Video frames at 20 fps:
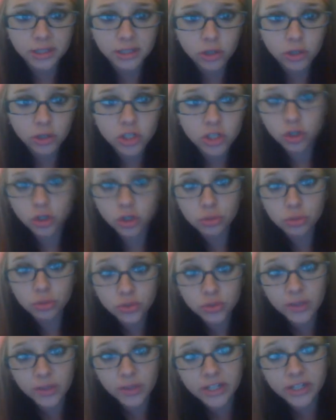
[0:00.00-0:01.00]
There is no
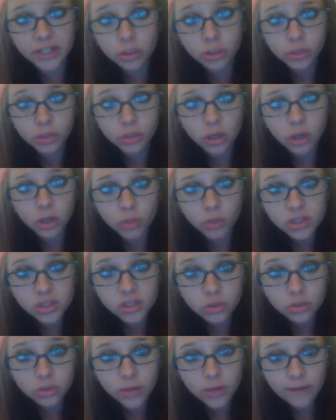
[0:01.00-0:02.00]
swelling going on
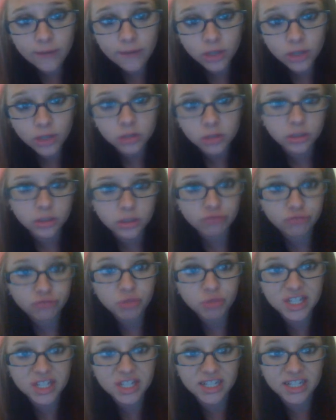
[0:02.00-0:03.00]
whatsoever.
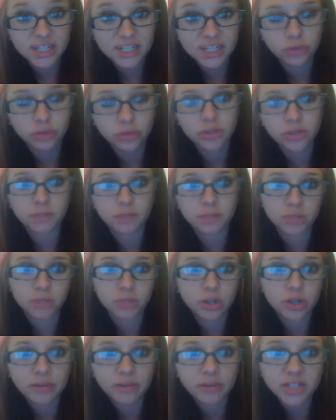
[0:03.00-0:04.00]
What the hell? So they
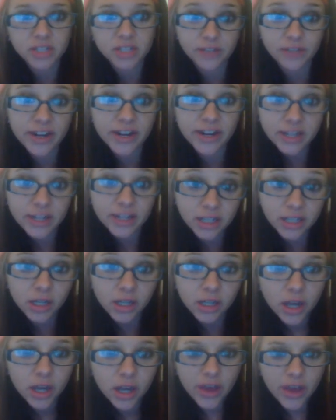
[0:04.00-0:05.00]
prescribed me stuff I didn't
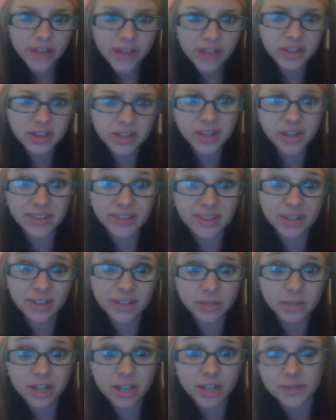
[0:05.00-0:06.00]
need. And then they didn't even
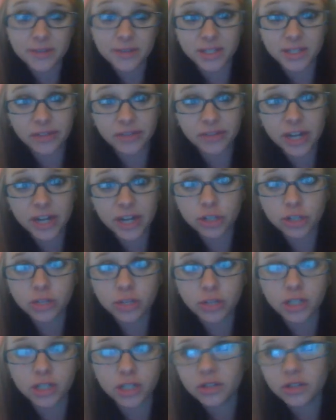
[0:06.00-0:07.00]
give me enough of the stuff that I do
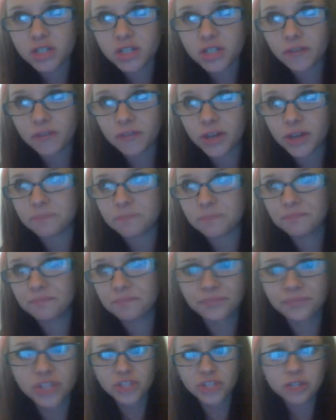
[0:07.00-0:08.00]
need. Stuff I
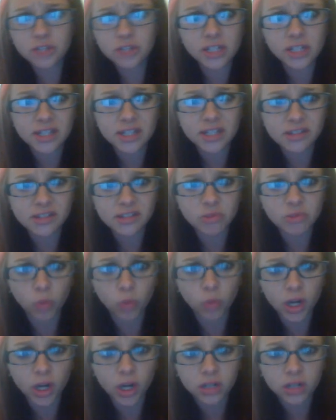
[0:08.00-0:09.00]
do need doesn't even
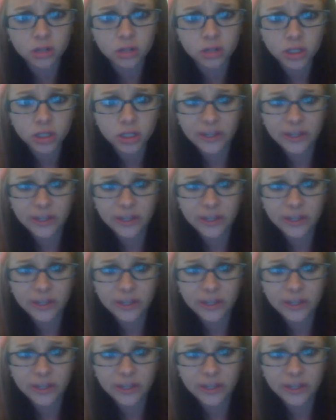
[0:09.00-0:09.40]
work.